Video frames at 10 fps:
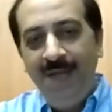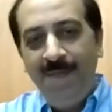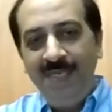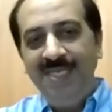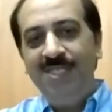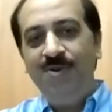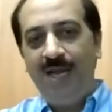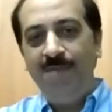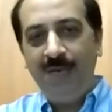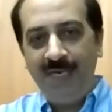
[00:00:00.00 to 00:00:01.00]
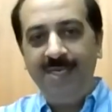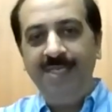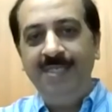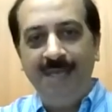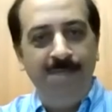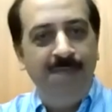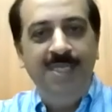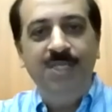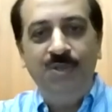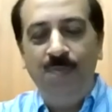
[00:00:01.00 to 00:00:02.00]
business to run, but it is a
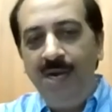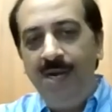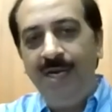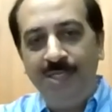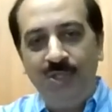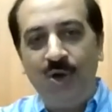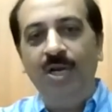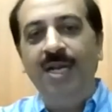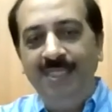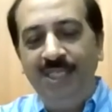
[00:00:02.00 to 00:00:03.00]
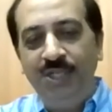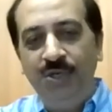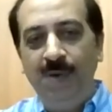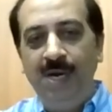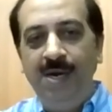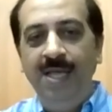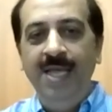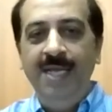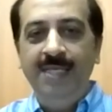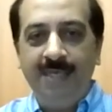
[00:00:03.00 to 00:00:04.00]
business to build. It is an organization to build.
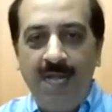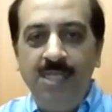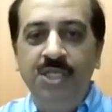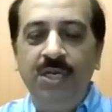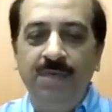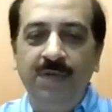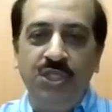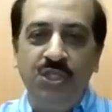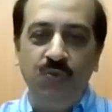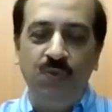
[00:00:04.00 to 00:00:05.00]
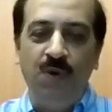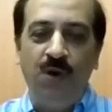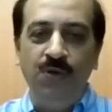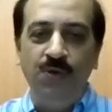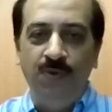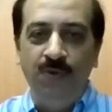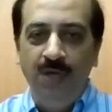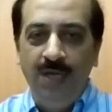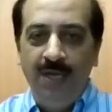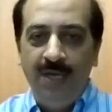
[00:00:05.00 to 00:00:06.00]
It's a culture which we want to,
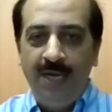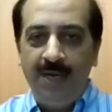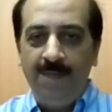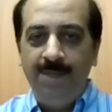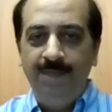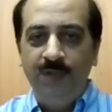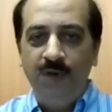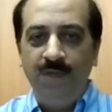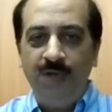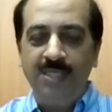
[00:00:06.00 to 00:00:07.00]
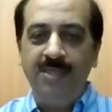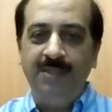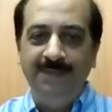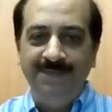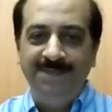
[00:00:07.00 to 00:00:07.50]
foster.